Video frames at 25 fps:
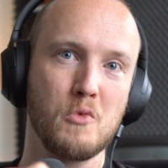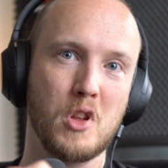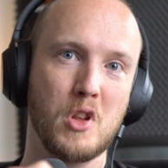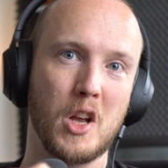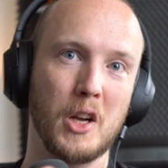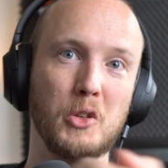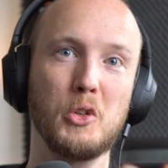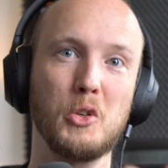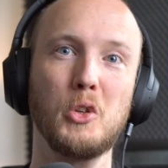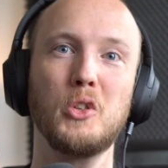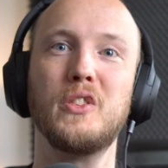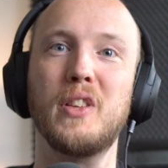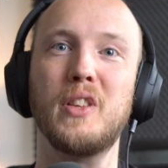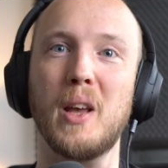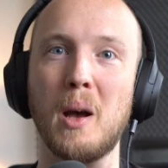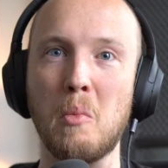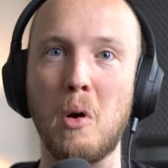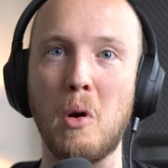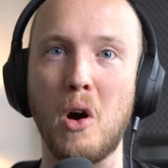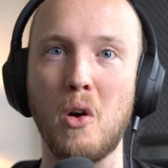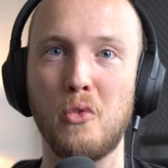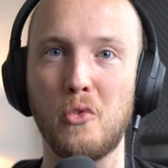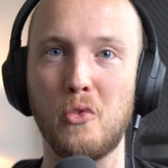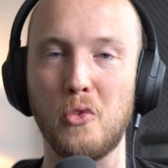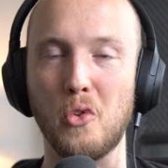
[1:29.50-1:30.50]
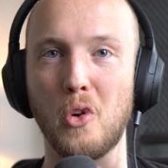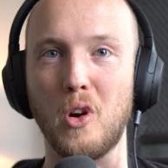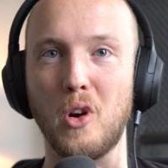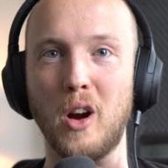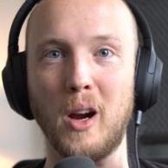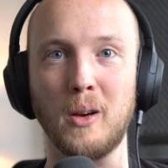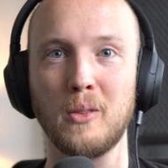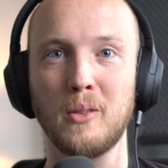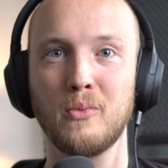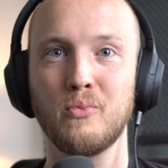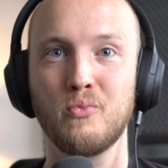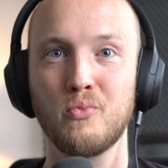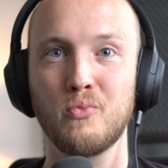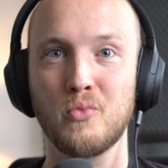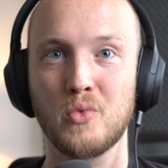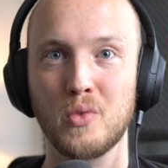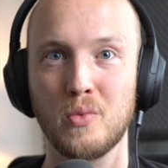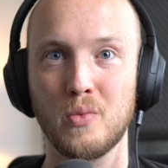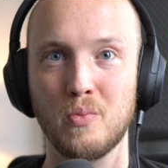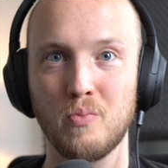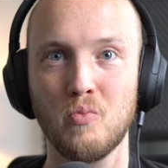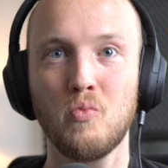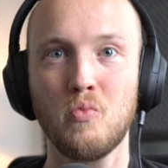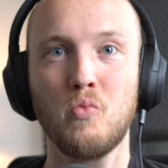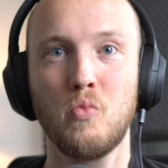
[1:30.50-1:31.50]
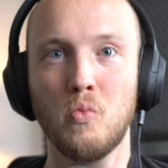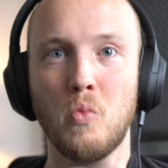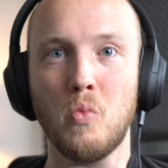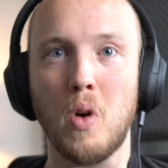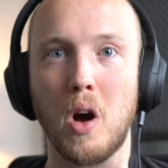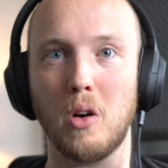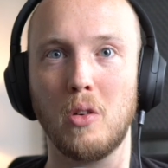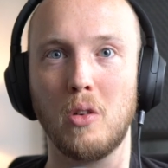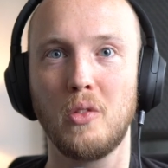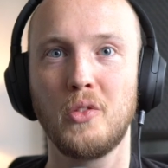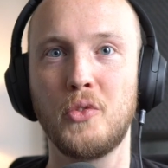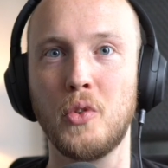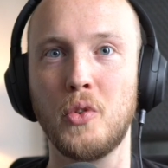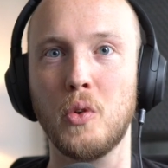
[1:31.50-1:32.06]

a good demo for, well,